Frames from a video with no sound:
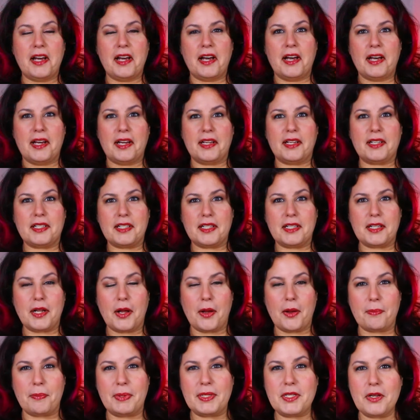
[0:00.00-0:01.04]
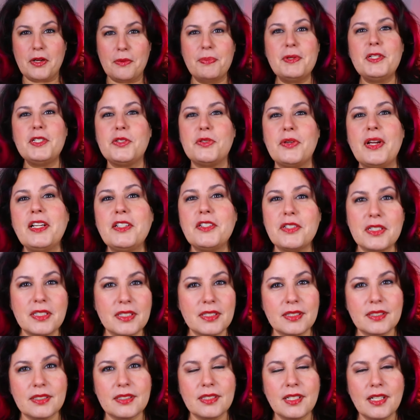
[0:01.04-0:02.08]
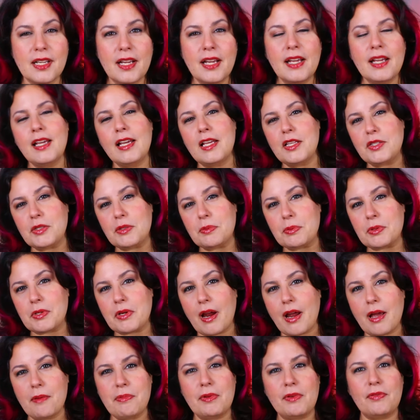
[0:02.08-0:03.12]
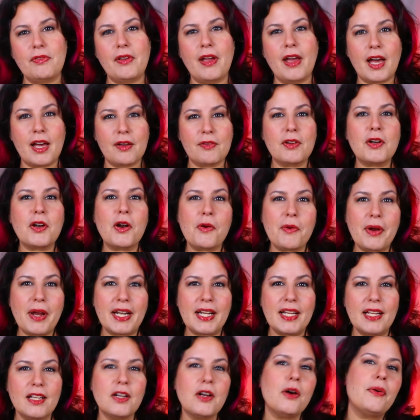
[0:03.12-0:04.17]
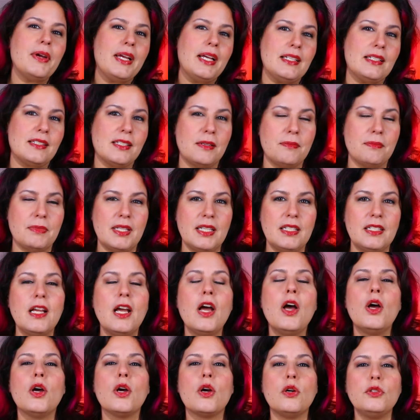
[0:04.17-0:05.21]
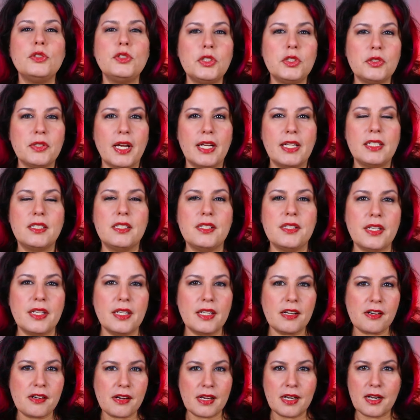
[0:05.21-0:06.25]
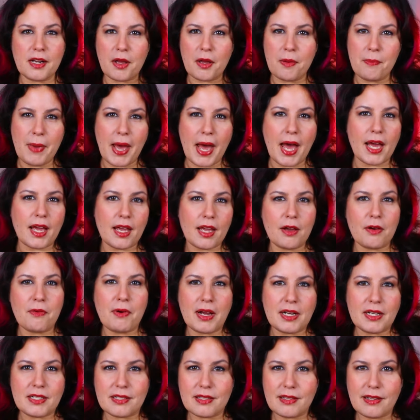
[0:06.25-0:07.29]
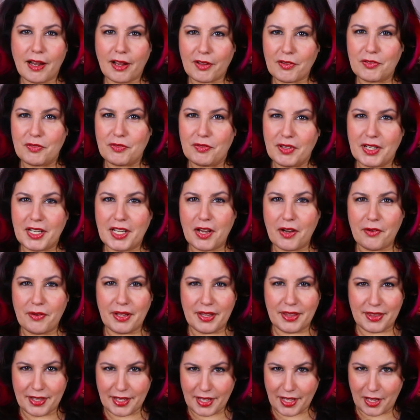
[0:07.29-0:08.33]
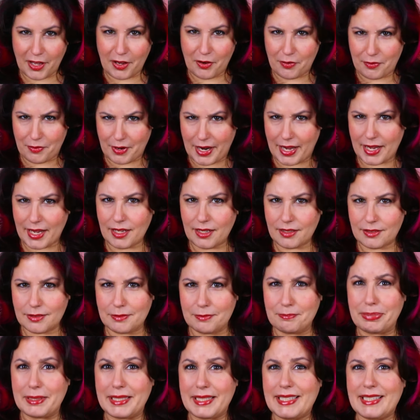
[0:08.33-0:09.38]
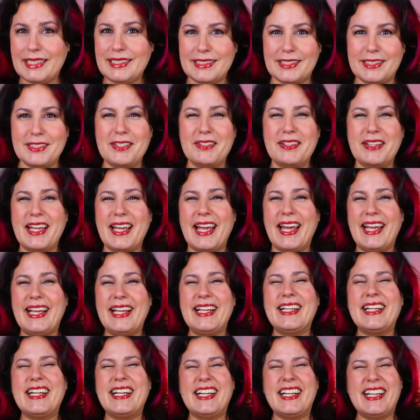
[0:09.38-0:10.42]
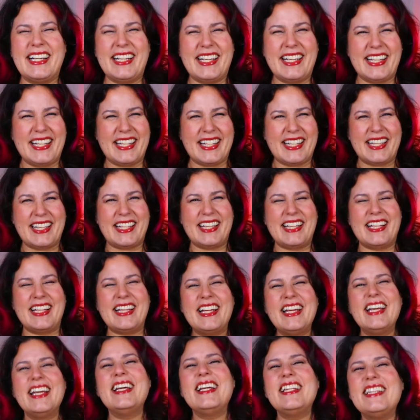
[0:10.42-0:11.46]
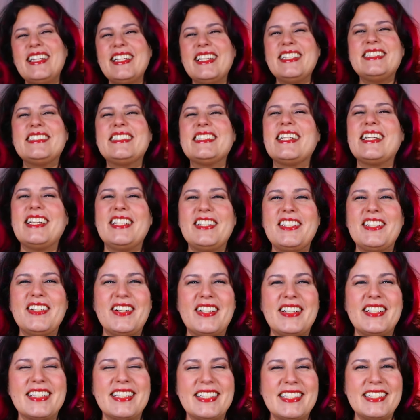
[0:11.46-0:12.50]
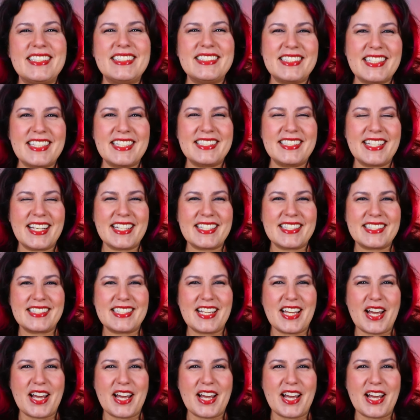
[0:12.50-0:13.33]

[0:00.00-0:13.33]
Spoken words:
I don't know. But don't be strangers. Hit subscribe if you haven't already. Go eat something. Go stretch. And then you're going to come back and watch the next video in the queue, right? Please. Okay. Thanks again, y'all. And until next